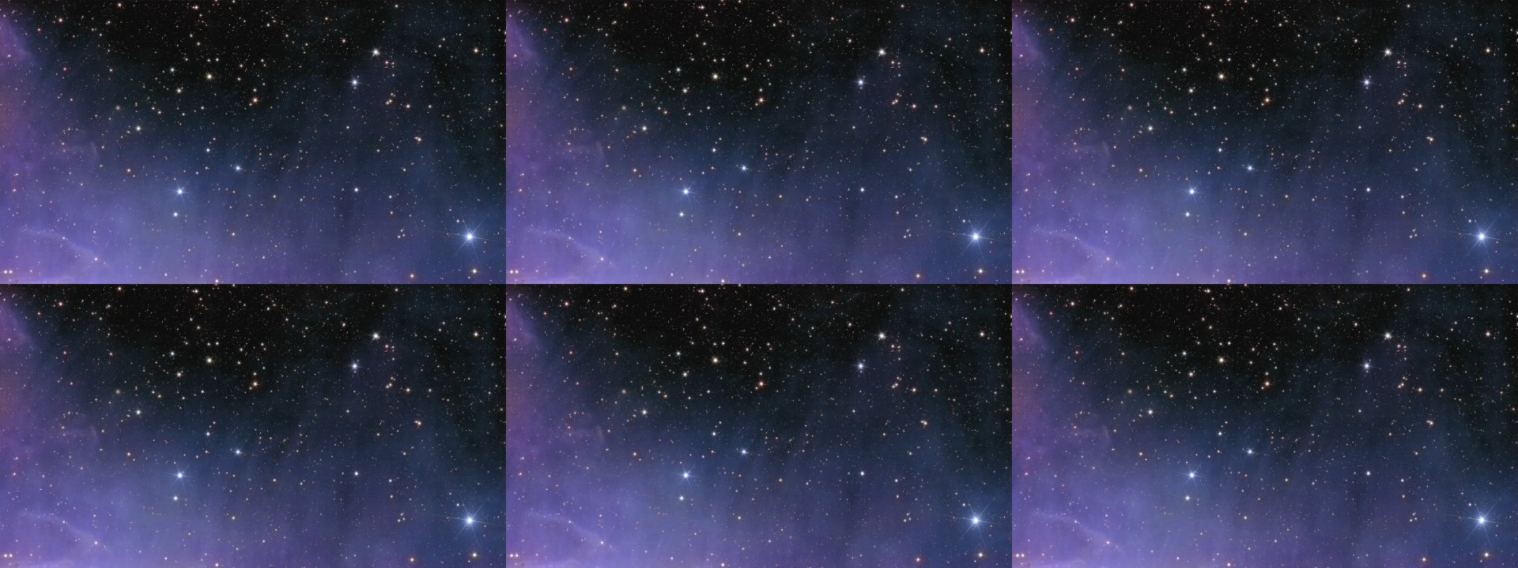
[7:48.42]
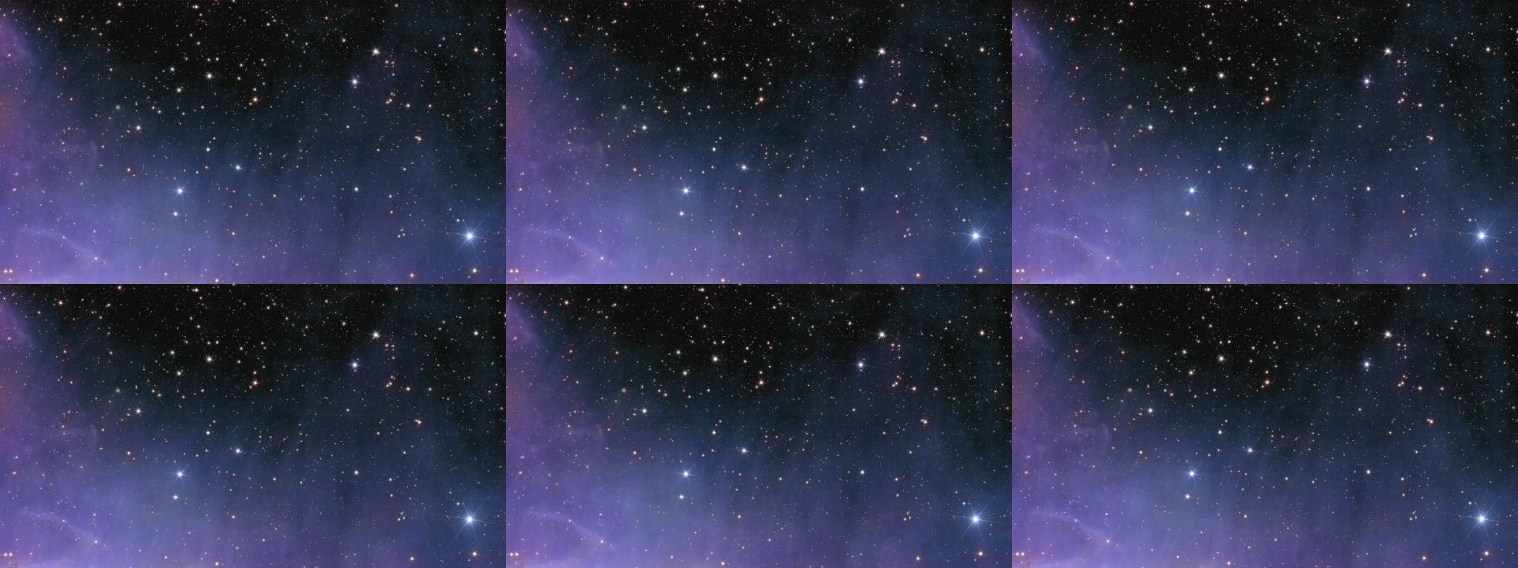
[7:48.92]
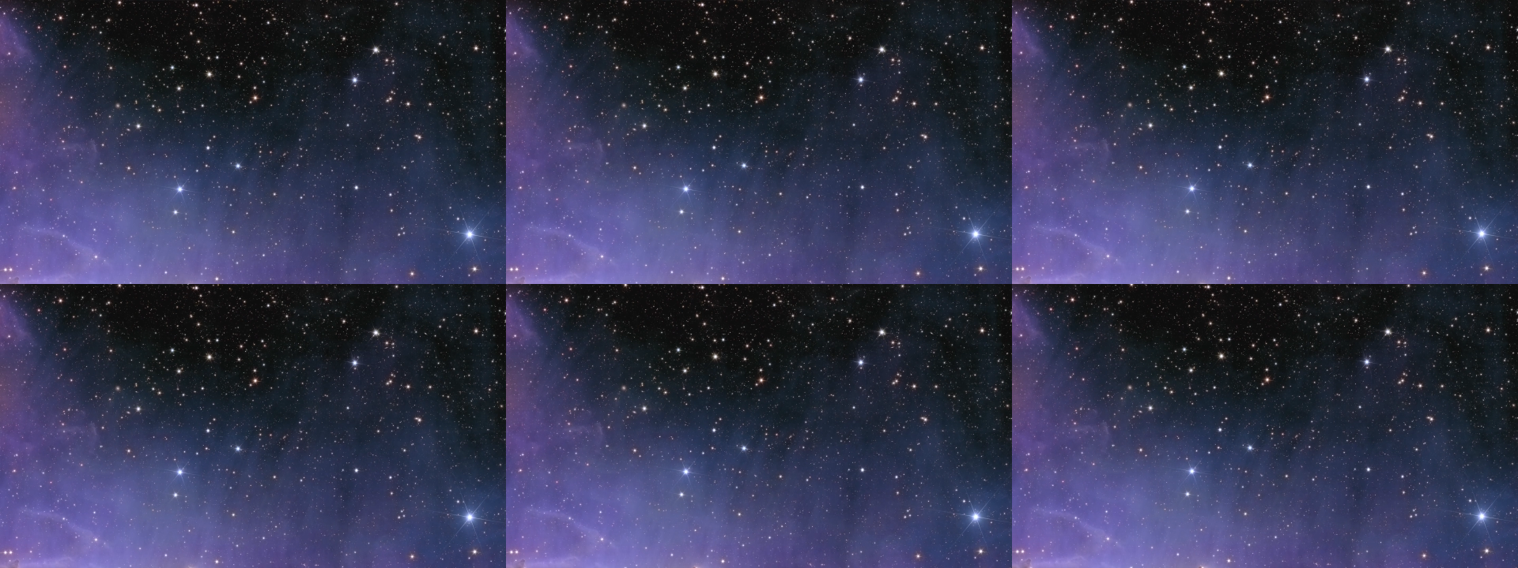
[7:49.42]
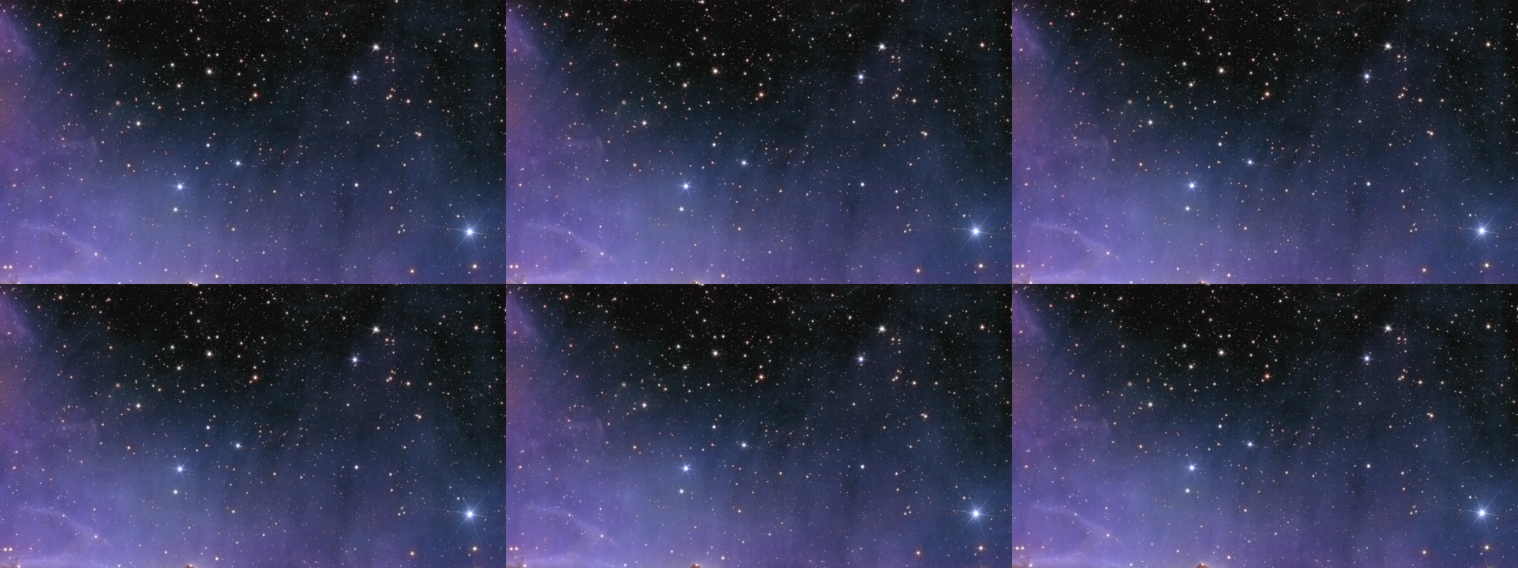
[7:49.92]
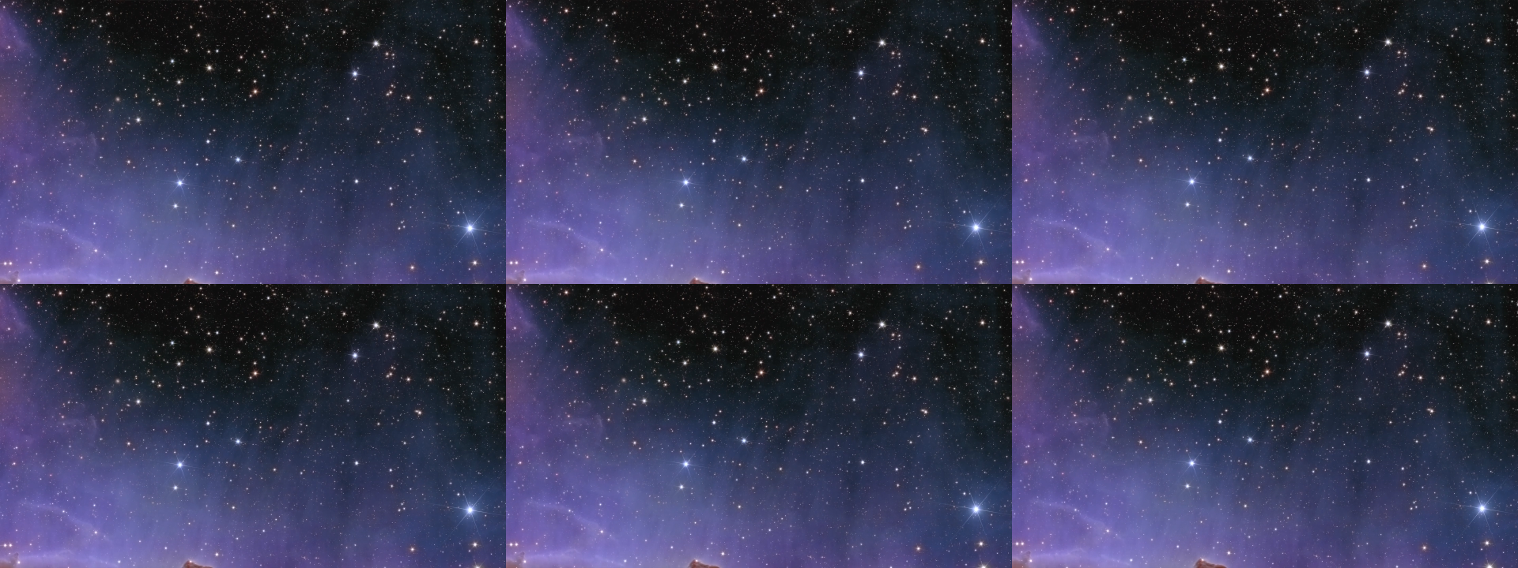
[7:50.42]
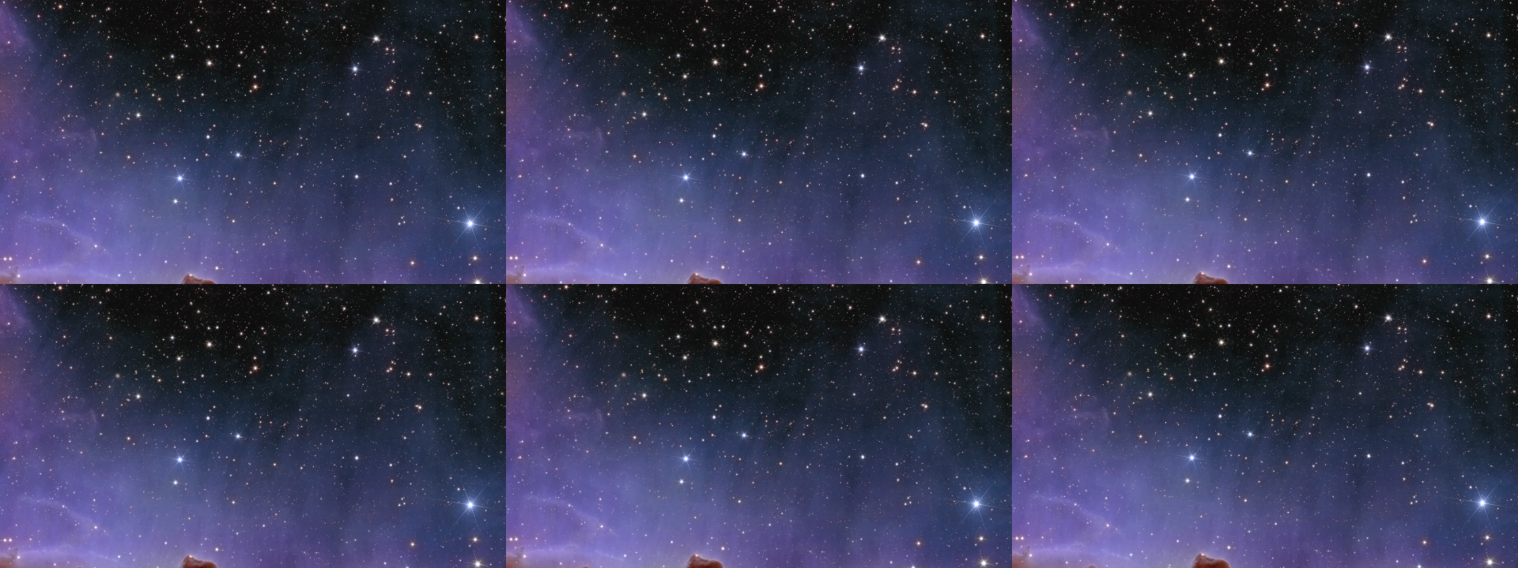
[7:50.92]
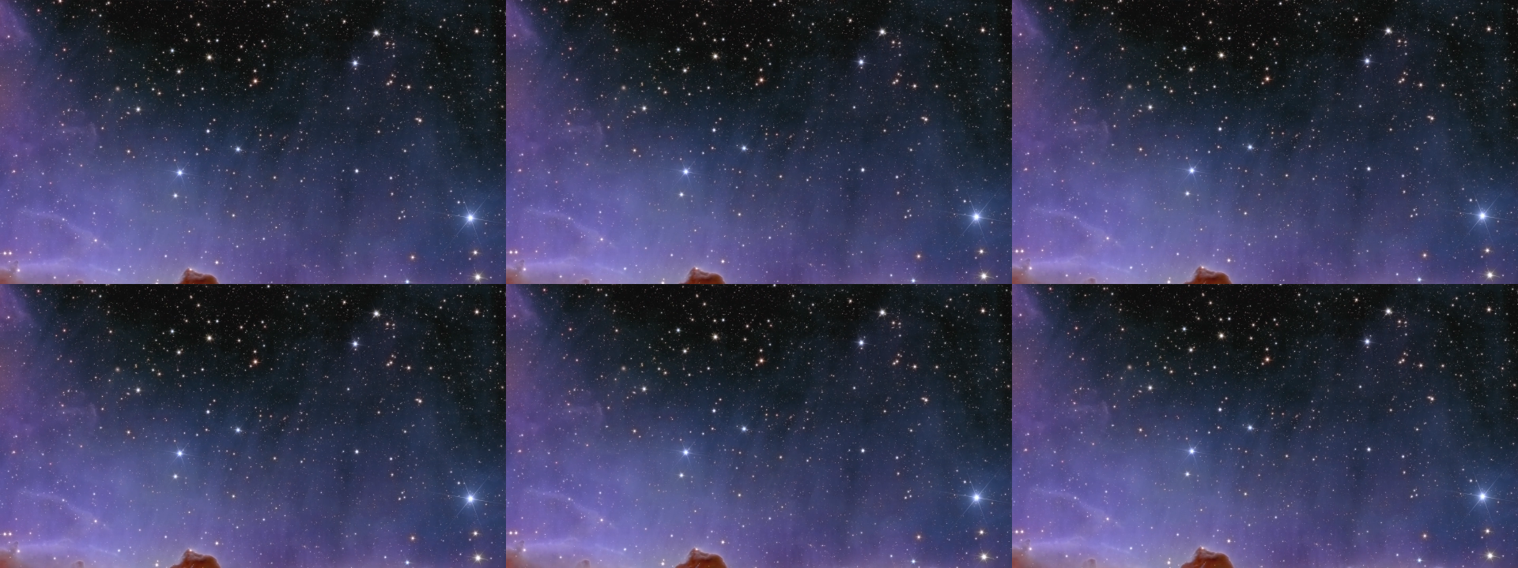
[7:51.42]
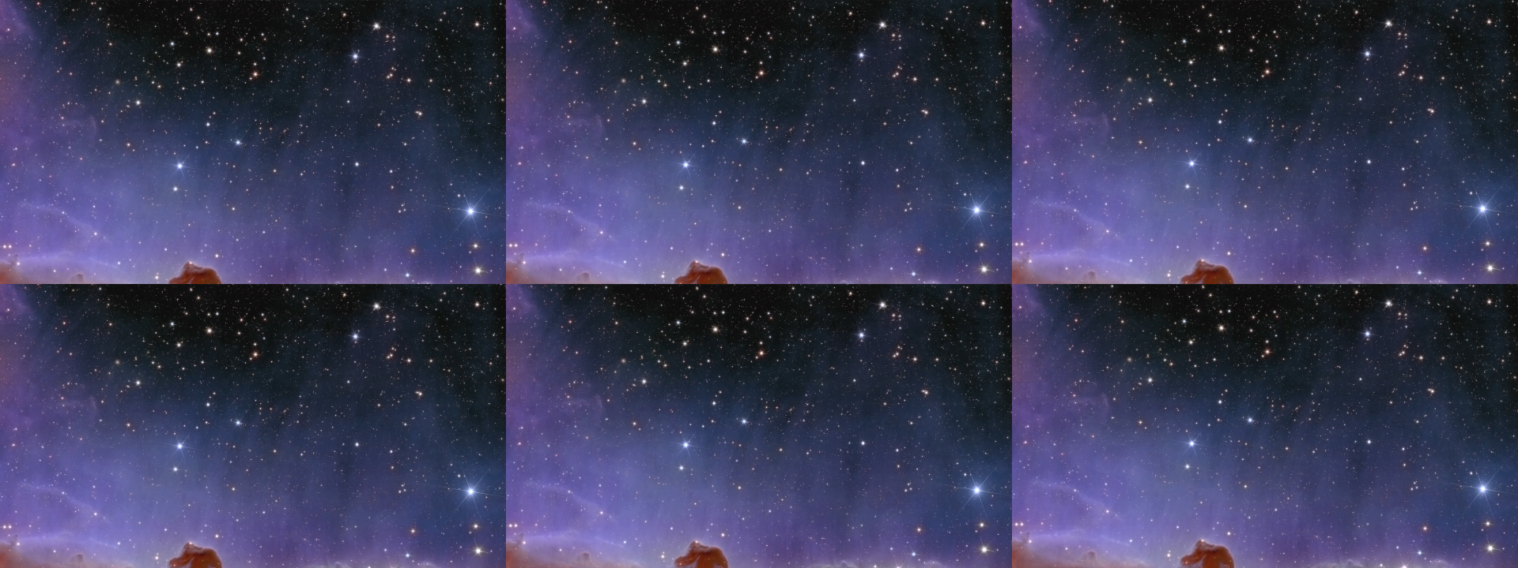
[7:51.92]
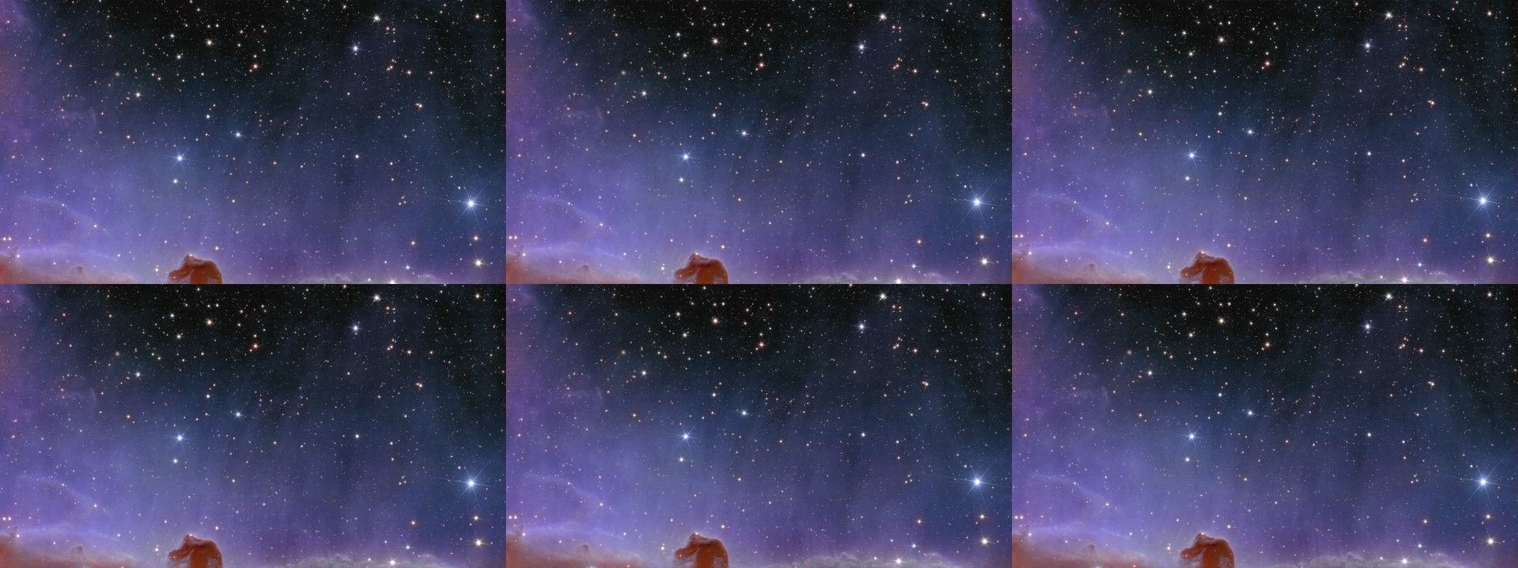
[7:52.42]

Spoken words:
(no speaker visible)